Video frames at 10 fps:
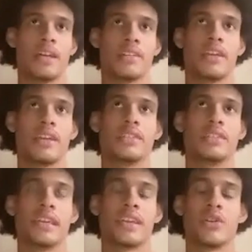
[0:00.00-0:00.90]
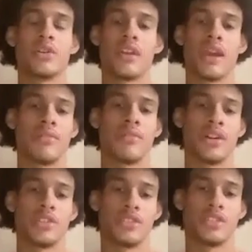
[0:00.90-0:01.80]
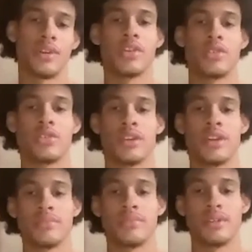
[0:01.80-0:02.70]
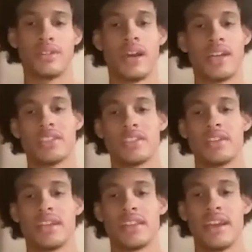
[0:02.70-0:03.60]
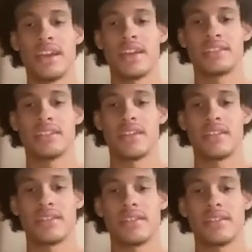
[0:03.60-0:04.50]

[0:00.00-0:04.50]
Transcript: I think second quarter came around, twist my ankle again. But I just look at that as like